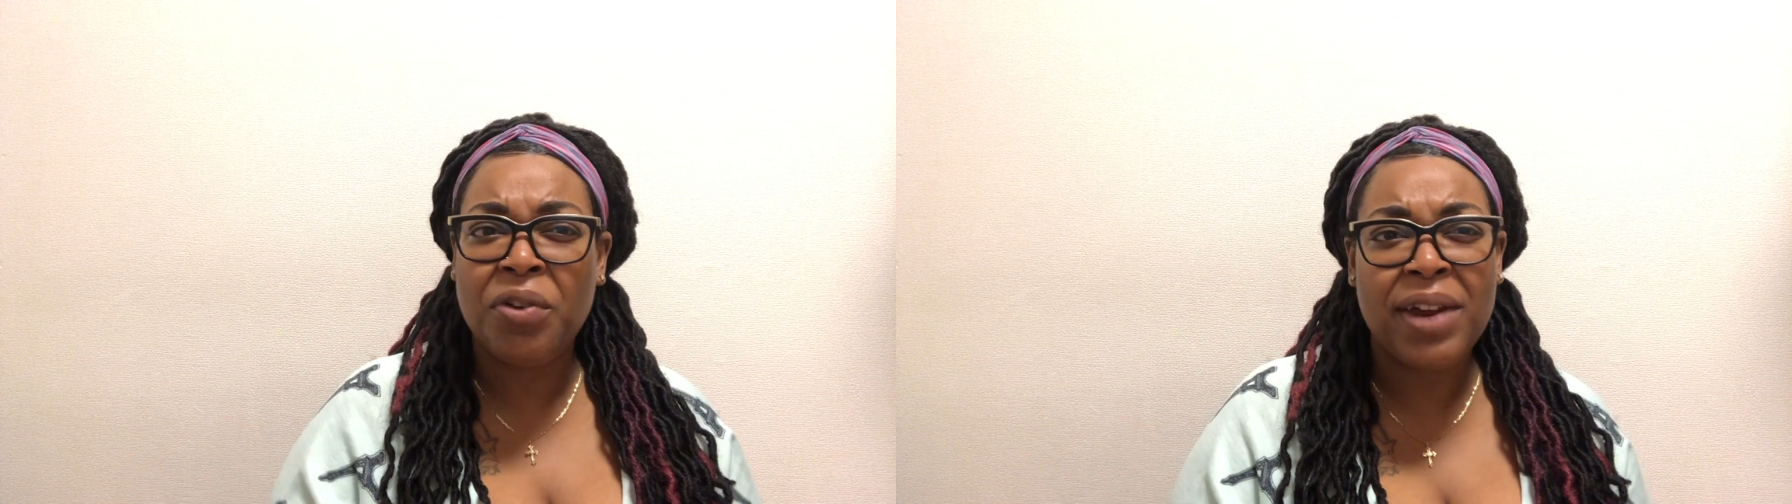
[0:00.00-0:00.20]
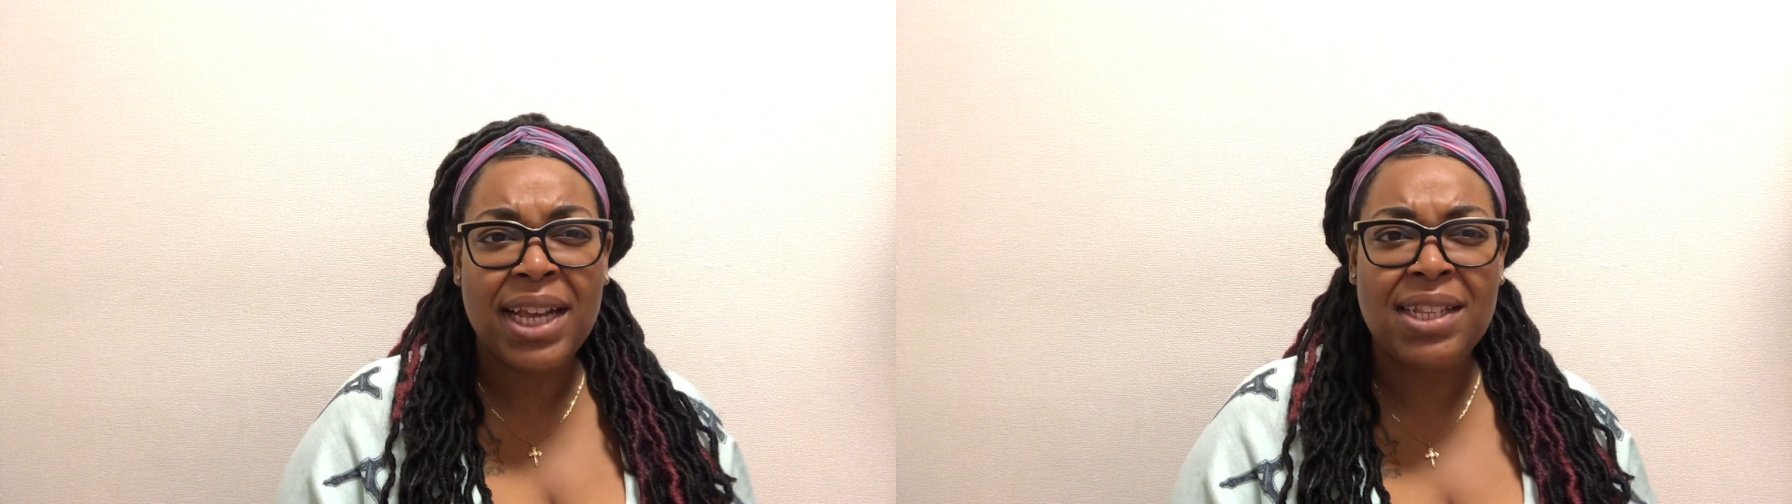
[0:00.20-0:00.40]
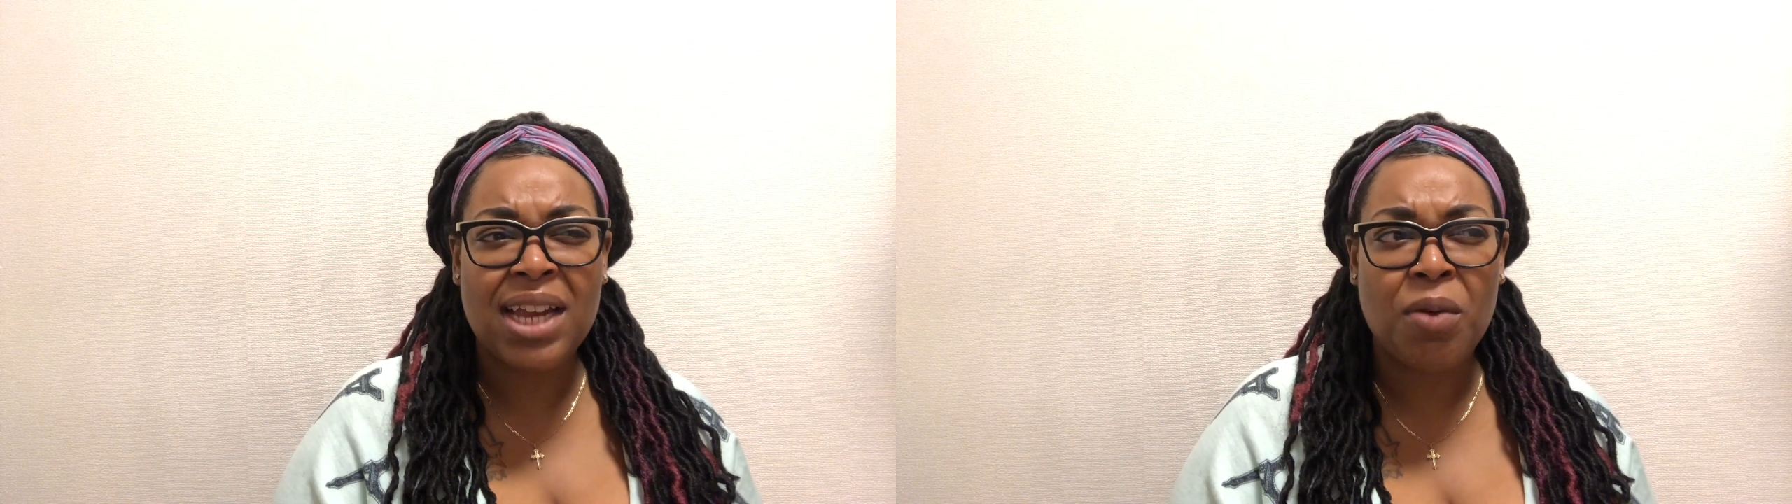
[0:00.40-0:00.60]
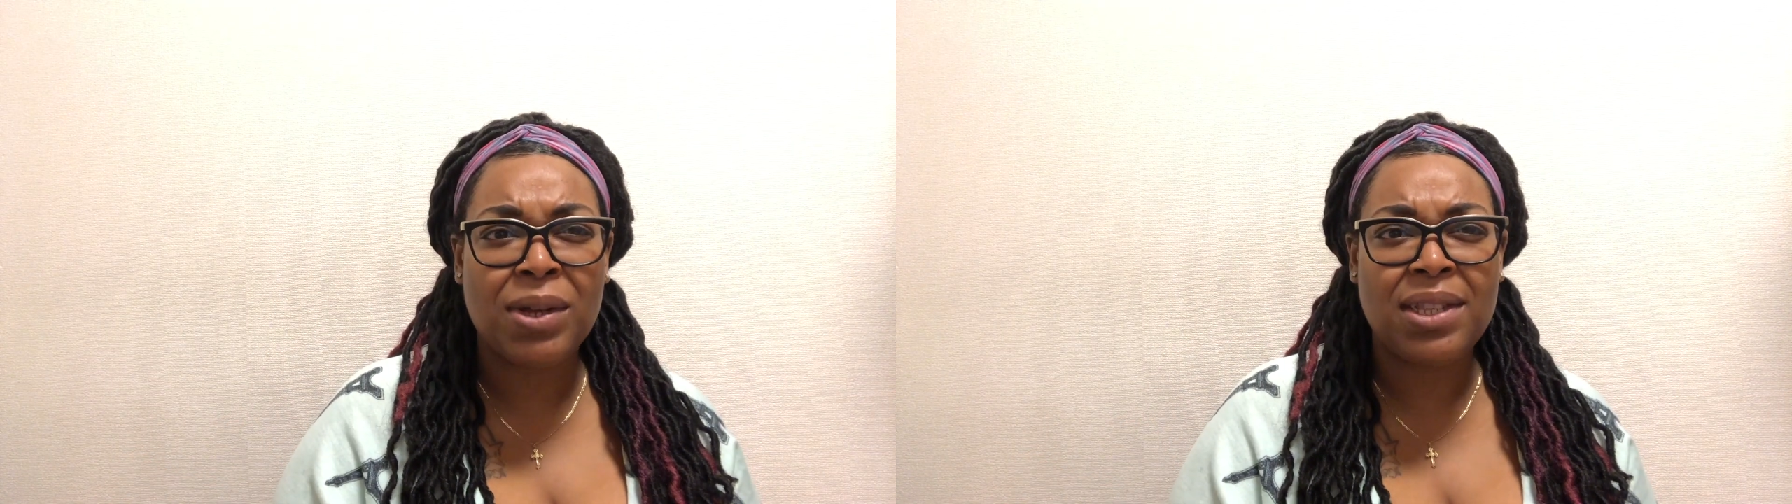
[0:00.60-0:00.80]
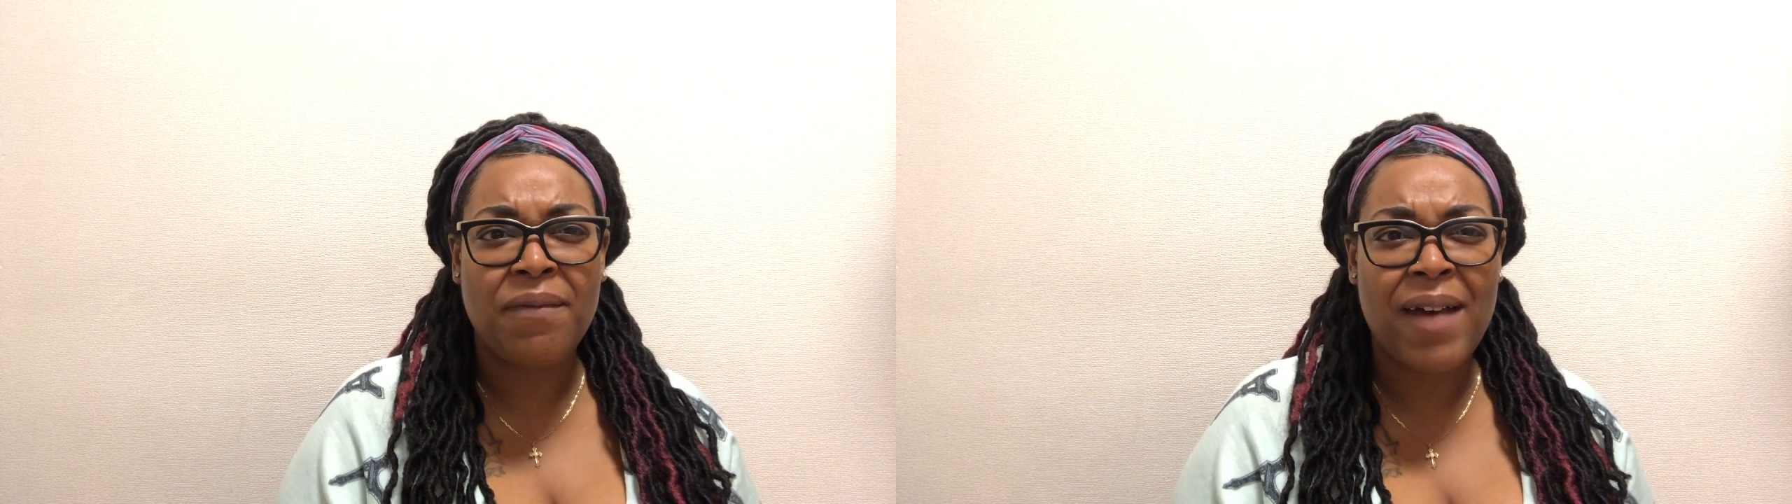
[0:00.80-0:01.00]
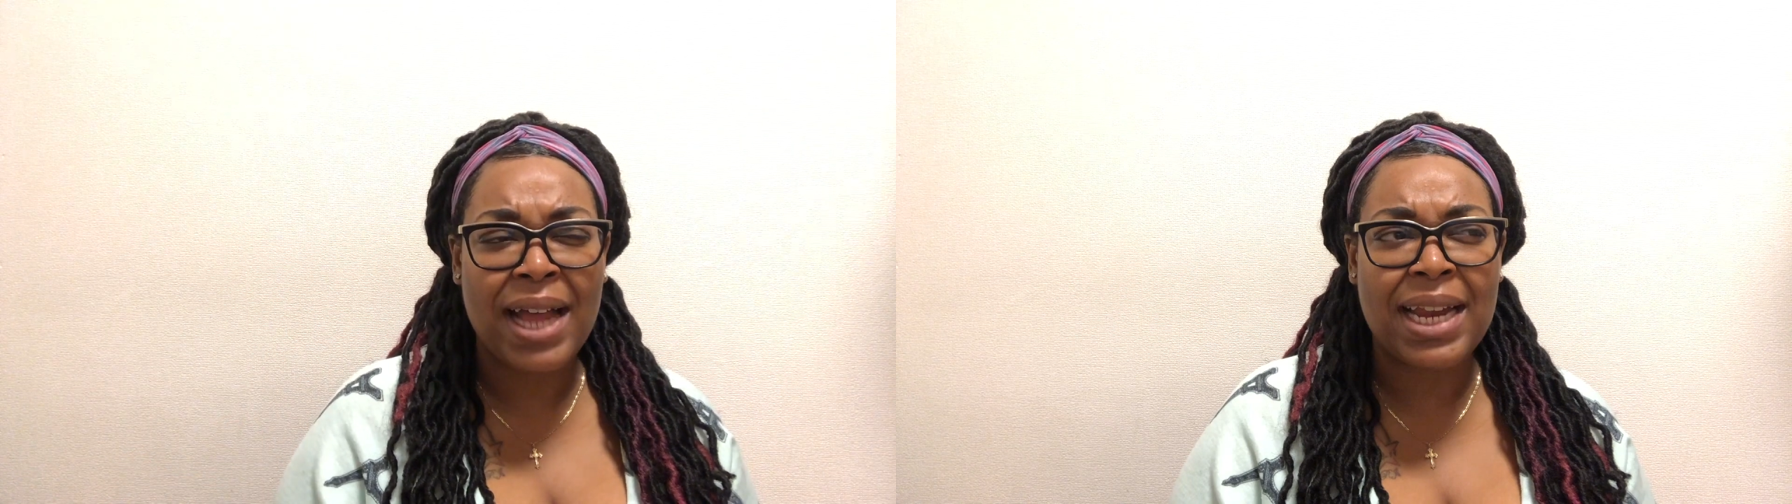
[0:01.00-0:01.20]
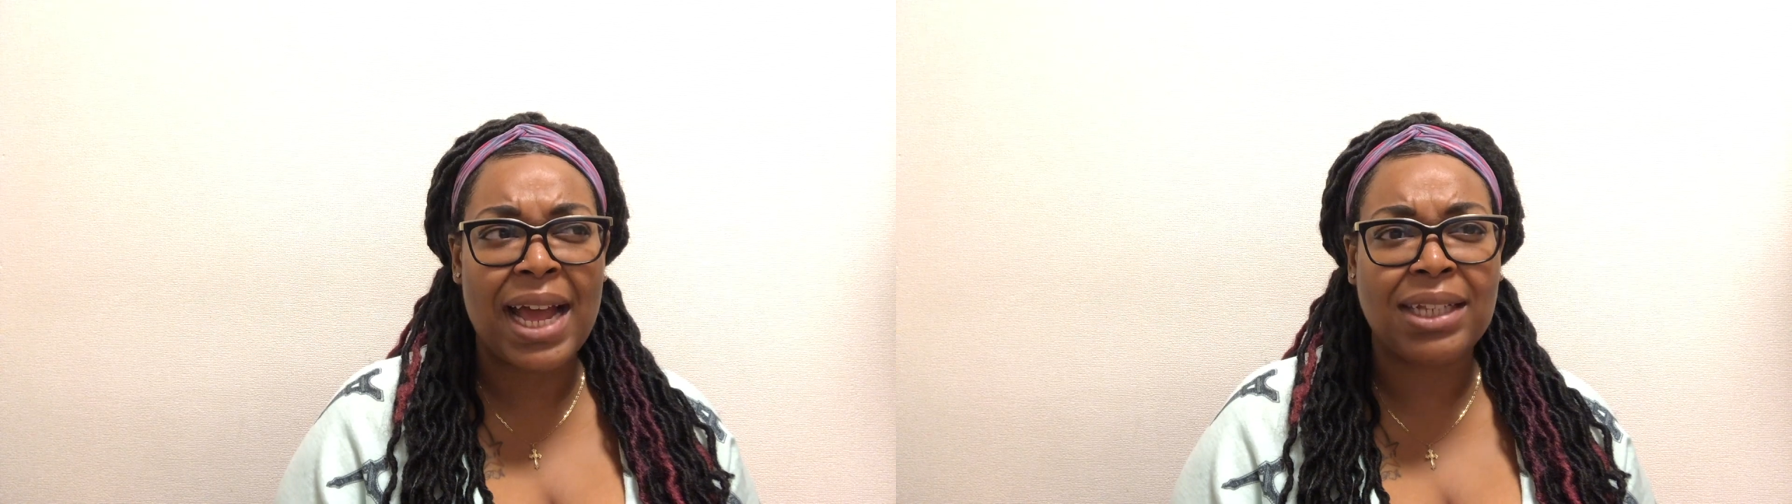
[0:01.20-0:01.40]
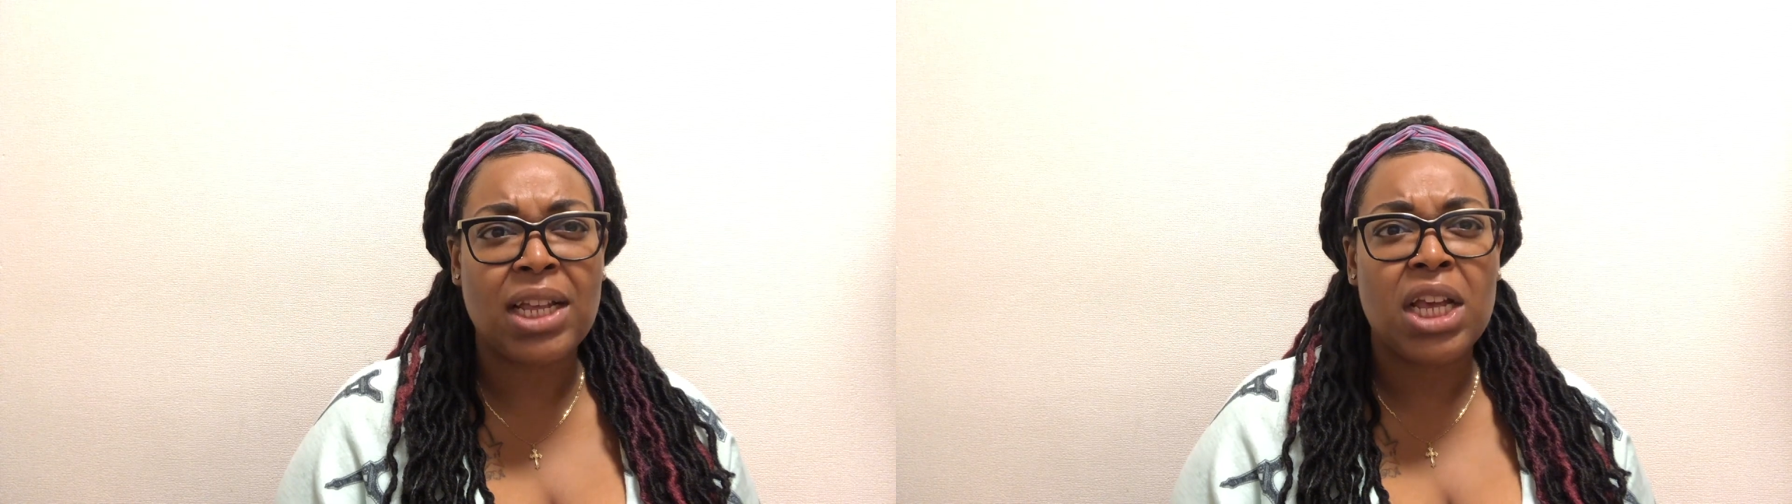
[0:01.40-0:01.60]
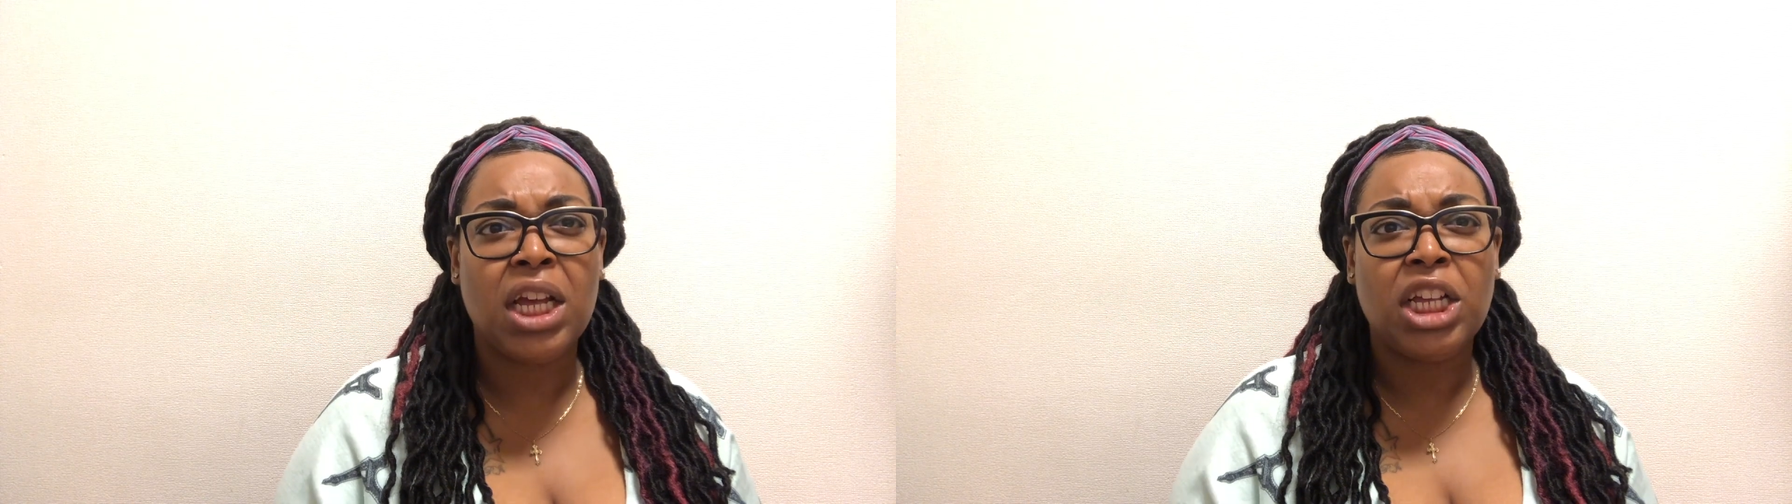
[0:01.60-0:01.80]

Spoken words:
crazier was the fact that